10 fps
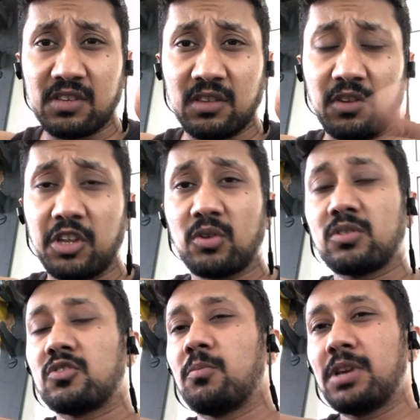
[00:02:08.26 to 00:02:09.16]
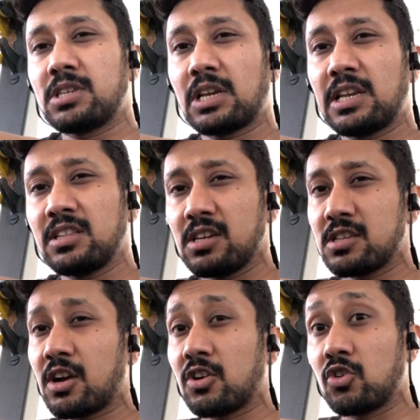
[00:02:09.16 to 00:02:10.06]
have seen the video. So basically
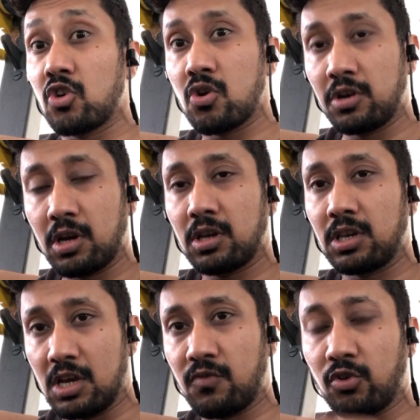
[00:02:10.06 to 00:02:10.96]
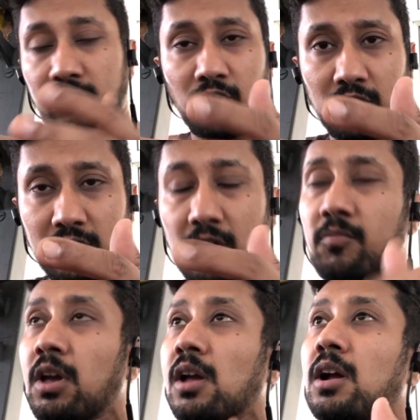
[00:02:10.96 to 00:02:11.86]
these are good earphones for the gym.
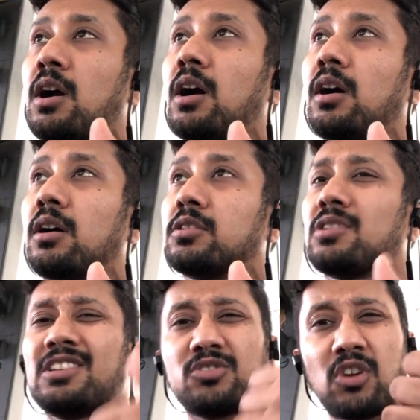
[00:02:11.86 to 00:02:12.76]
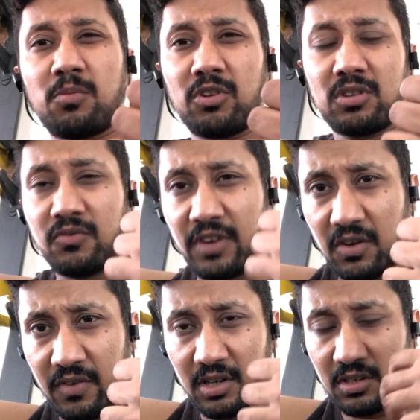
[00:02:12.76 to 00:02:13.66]
So let's talk about the
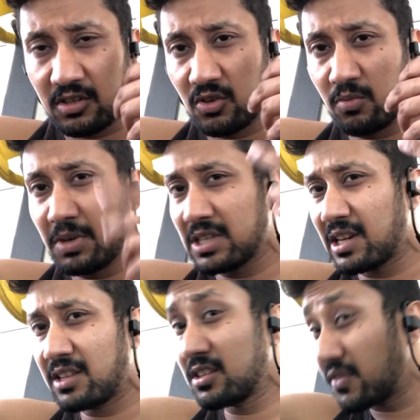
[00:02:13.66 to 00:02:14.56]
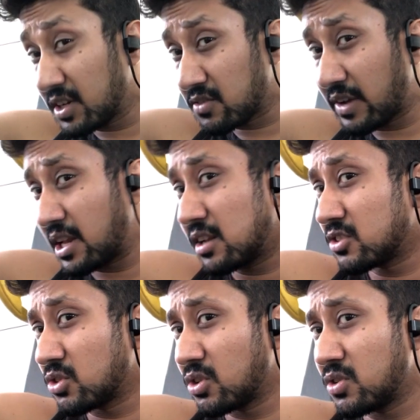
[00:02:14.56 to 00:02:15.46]
fit first. So basically this fits well.
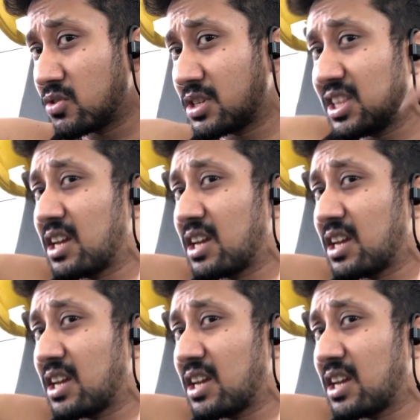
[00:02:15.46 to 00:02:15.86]
So you see